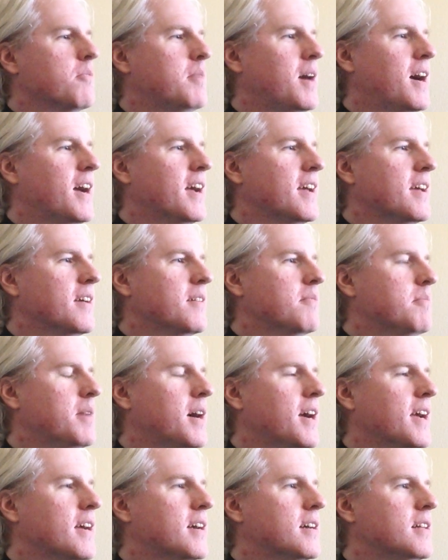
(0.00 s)

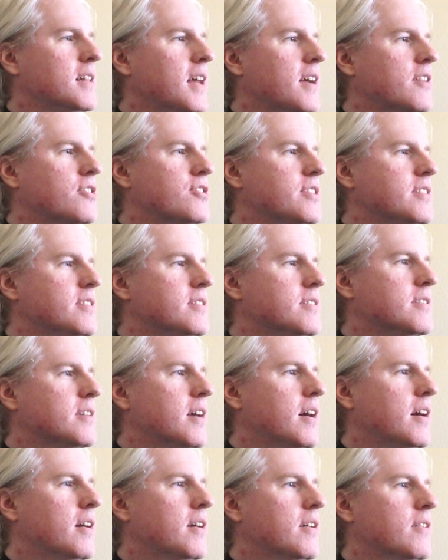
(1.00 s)
my collections
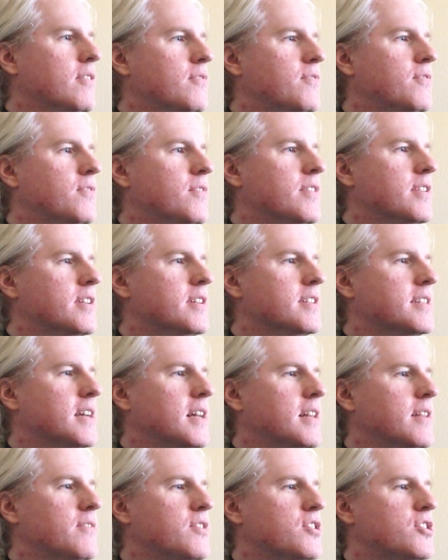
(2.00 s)
of the
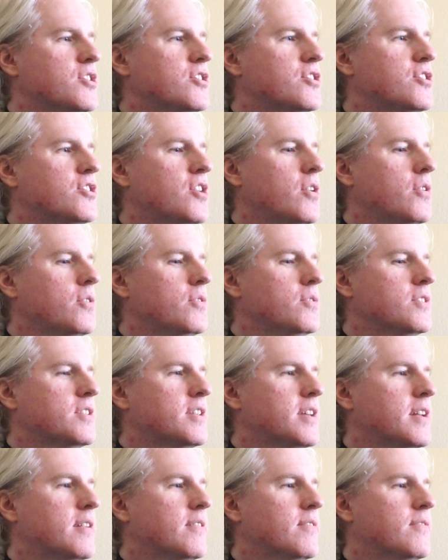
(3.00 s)
television shows
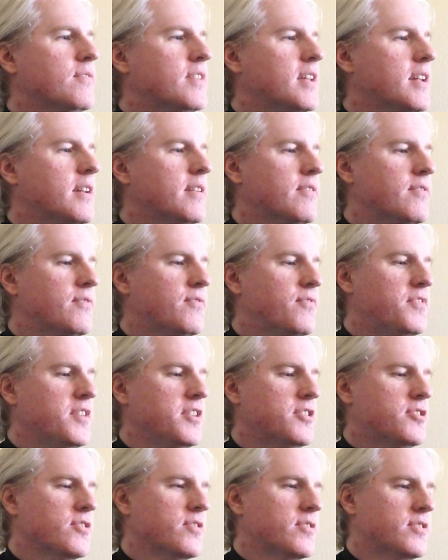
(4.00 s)
that have
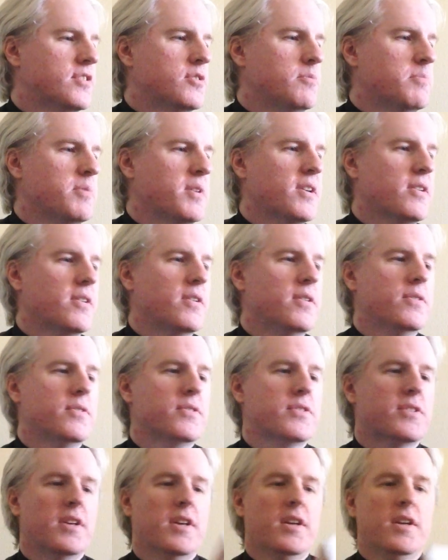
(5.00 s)
featured
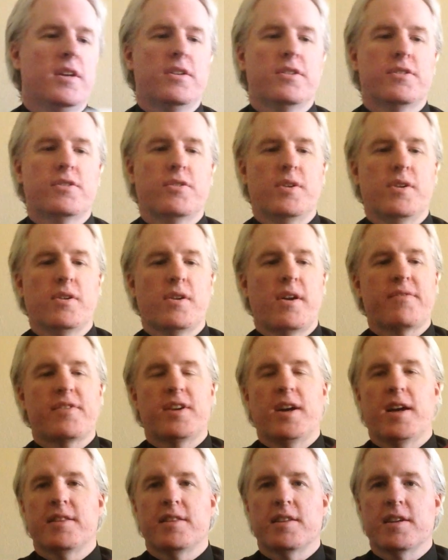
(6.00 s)
superheroes. So here I've
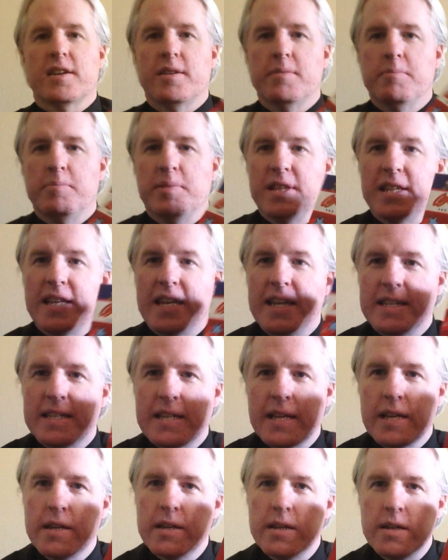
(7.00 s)
got the
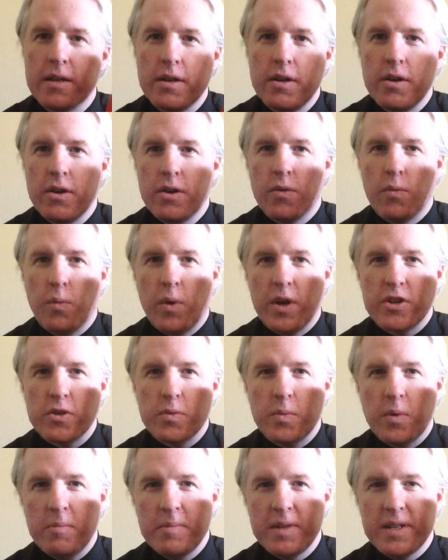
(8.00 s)
complete Wonder
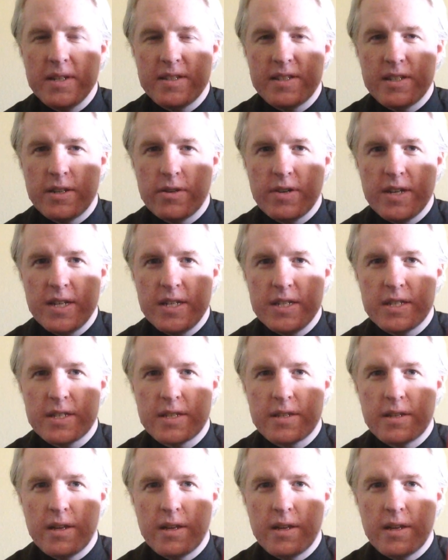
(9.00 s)
Woman series